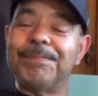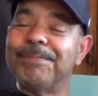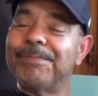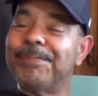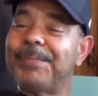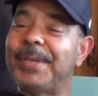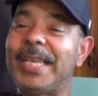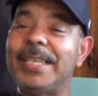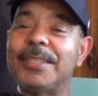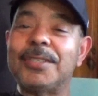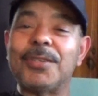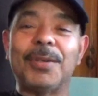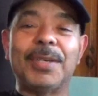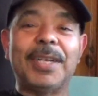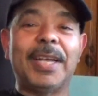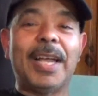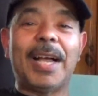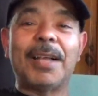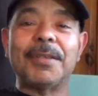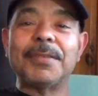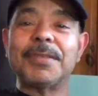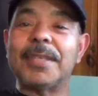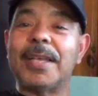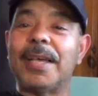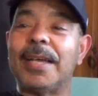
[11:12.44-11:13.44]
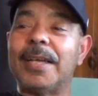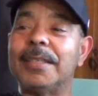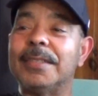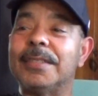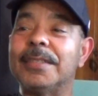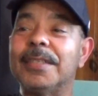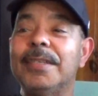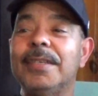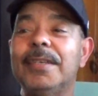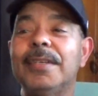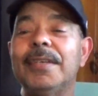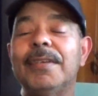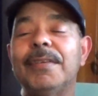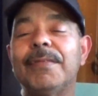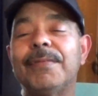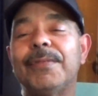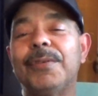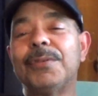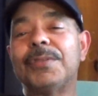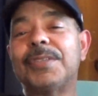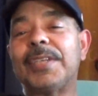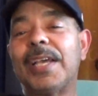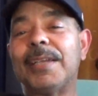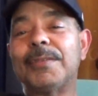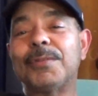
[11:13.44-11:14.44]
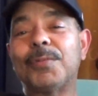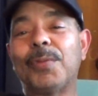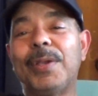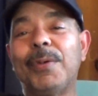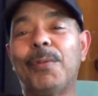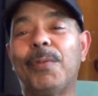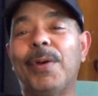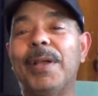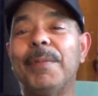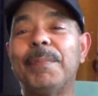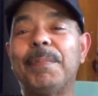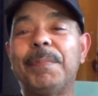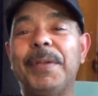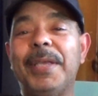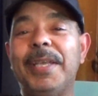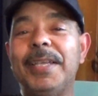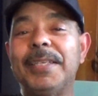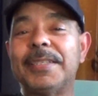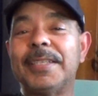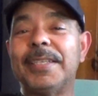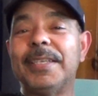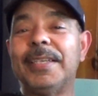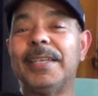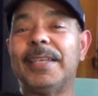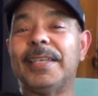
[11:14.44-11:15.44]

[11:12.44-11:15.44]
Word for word: piece on the outsides. A few times we went piecing,